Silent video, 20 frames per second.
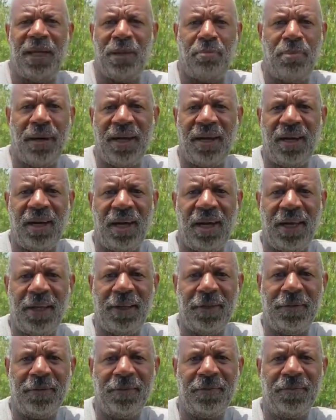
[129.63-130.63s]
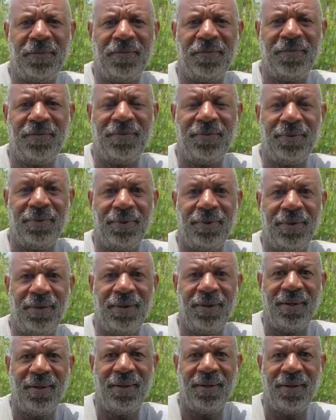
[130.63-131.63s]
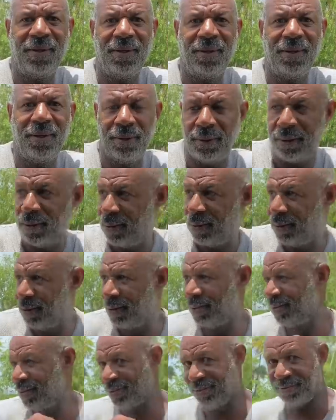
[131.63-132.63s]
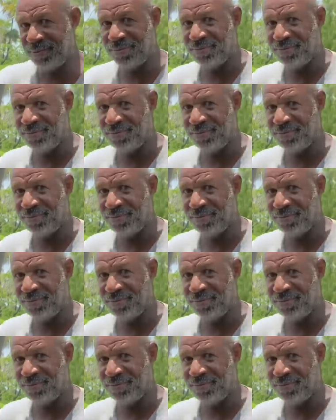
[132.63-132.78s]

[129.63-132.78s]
back. Well, I right? fired. Um, you're fired on that part with my part.